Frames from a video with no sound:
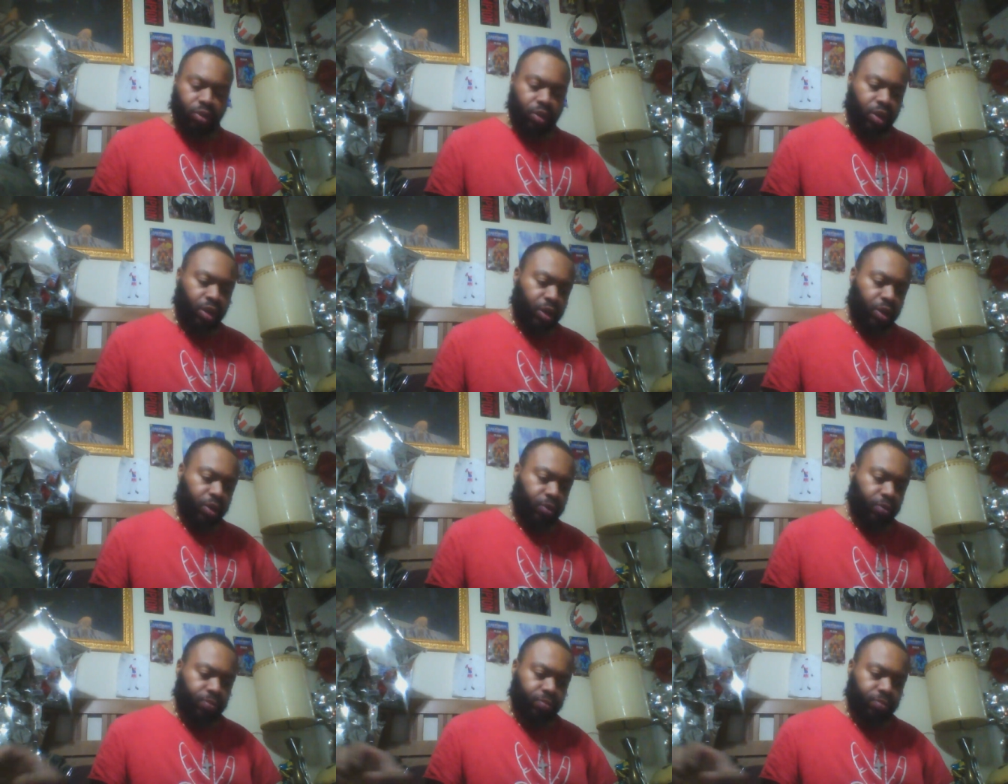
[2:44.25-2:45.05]

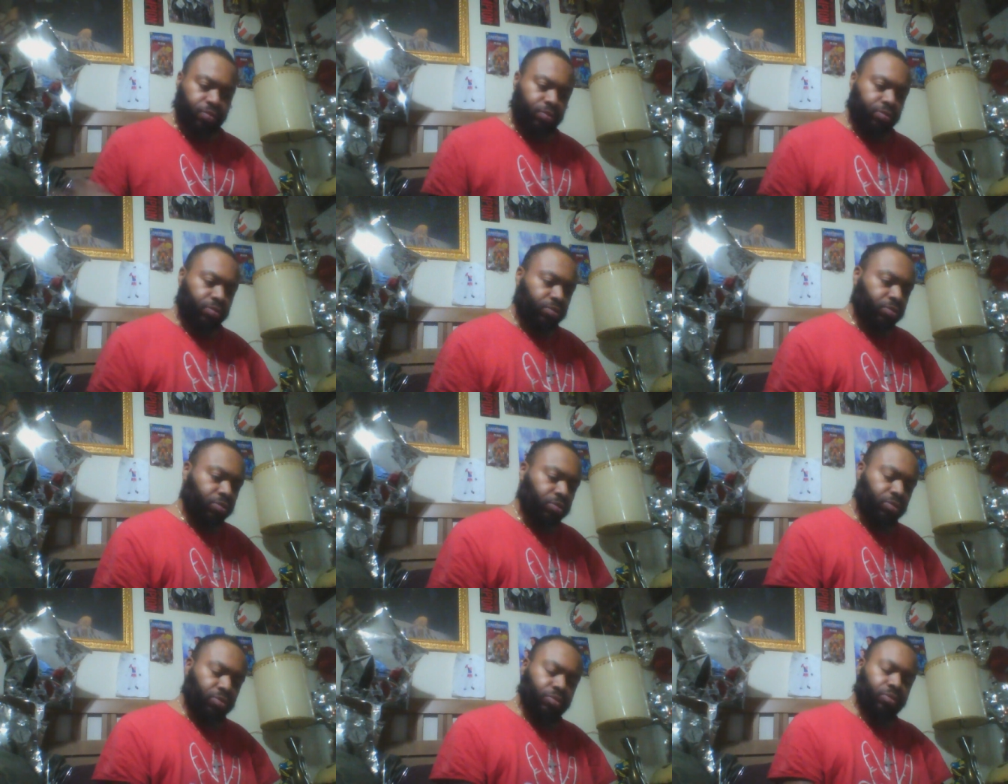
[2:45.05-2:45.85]

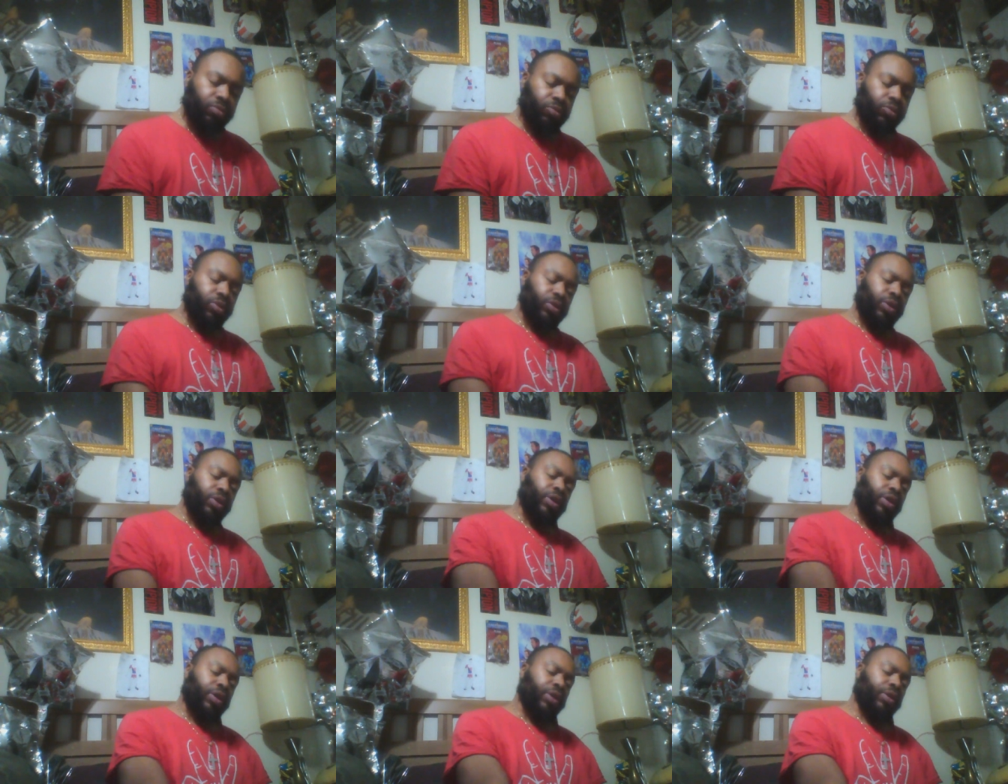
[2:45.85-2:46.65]

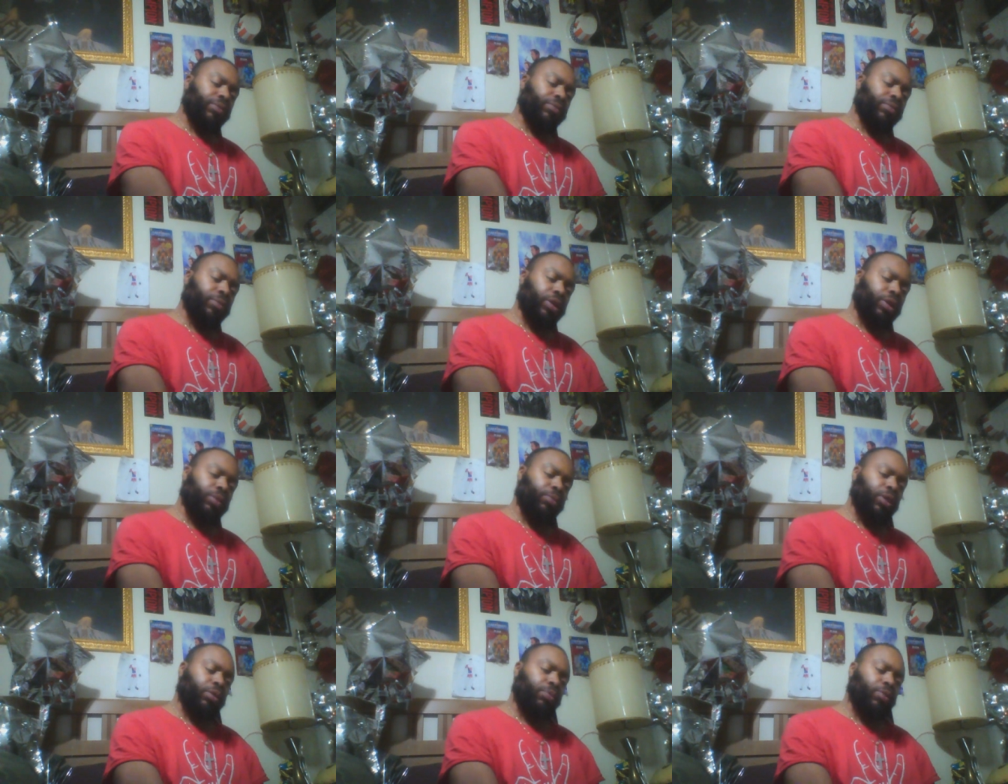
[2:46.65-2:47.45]
Many,
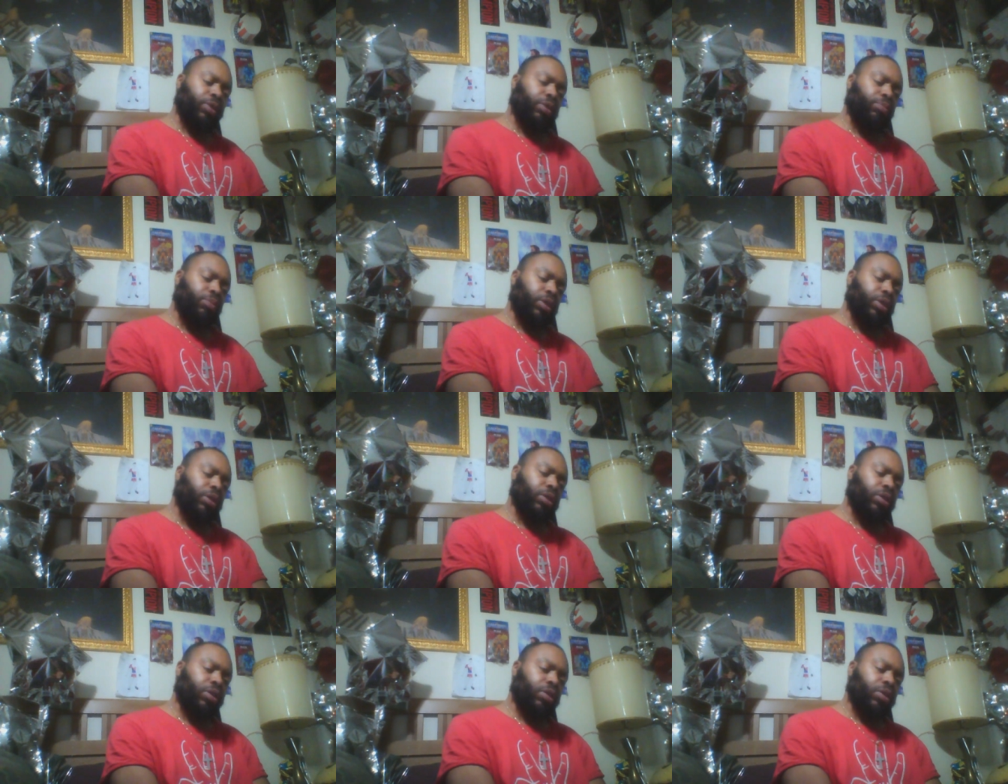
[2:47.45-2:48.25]
many, many, many
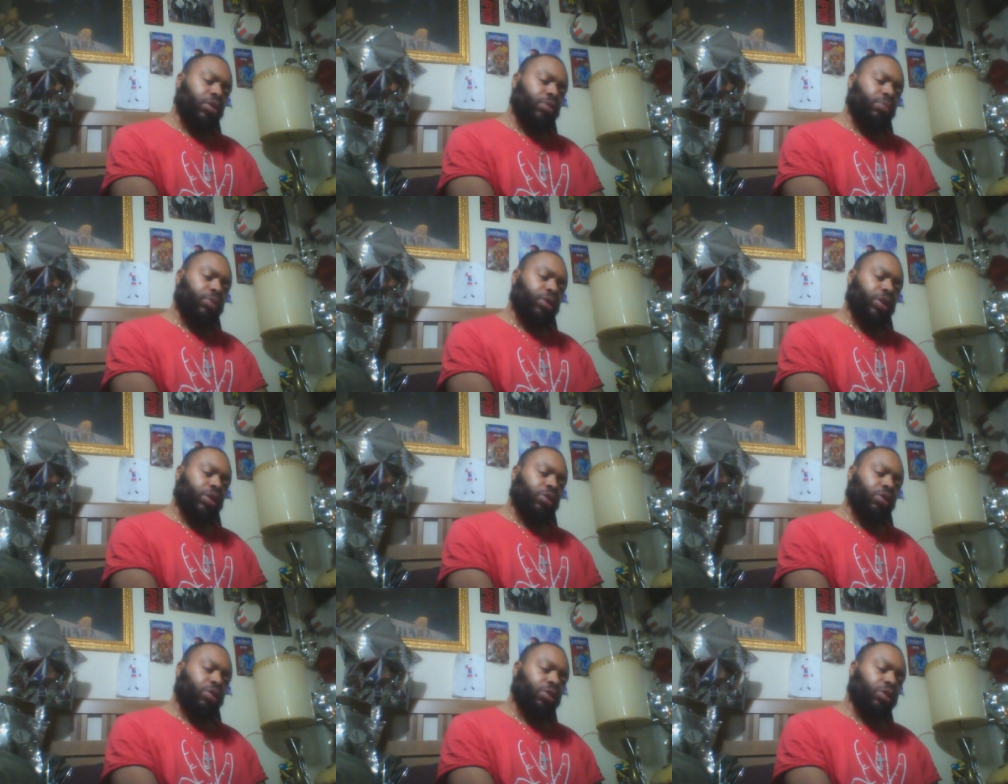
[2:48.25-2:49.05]

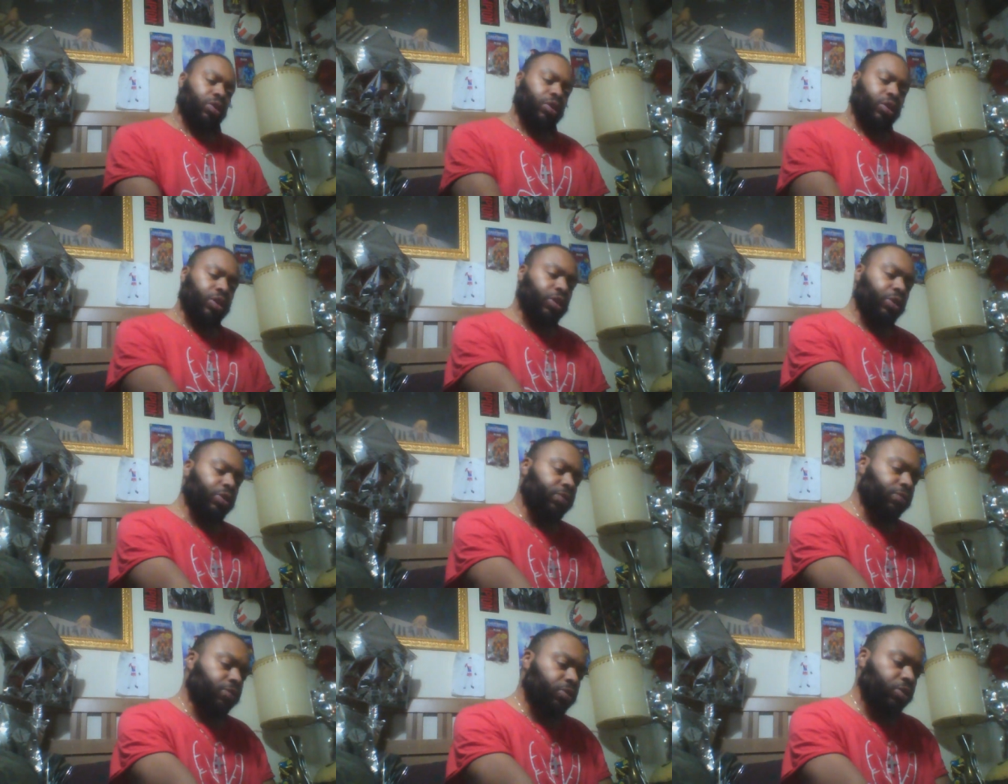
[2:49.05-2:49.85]
blessings and
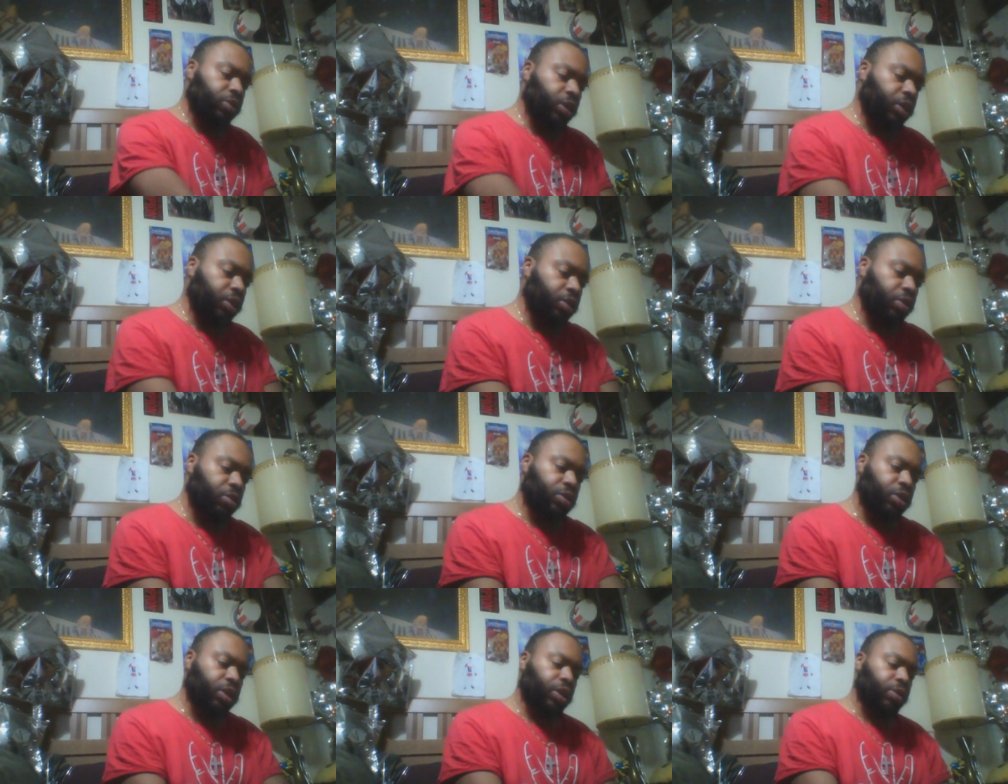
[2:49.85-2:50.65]
love to that
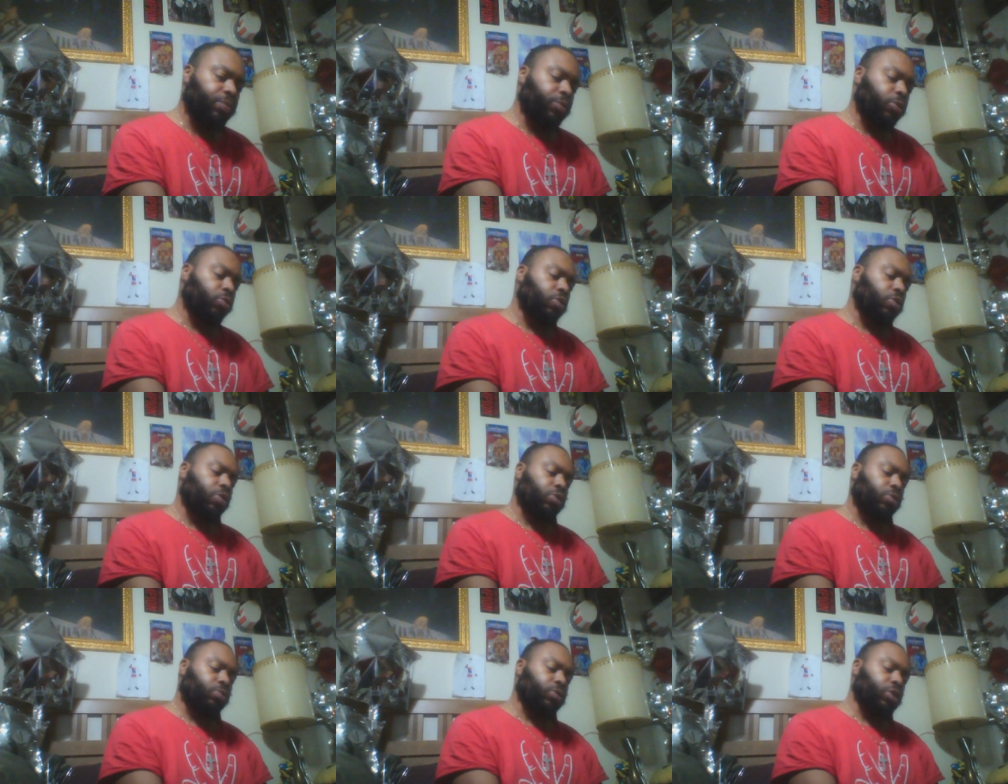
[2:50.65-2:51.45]
young lady, most
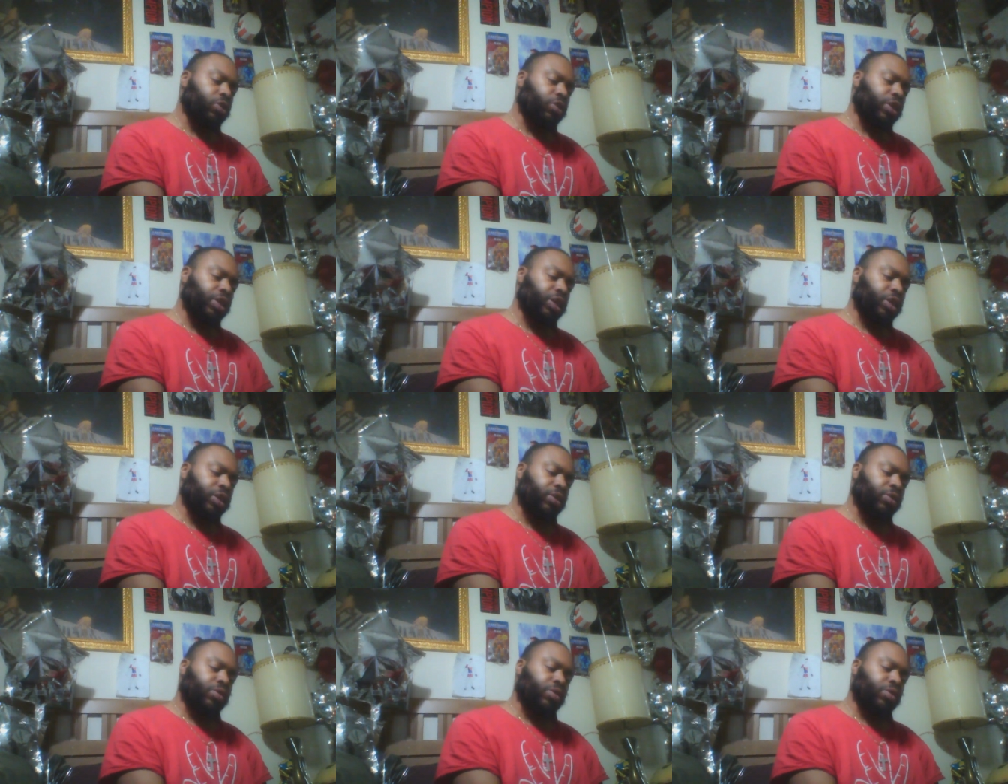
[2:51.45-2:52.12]
awesome young lady.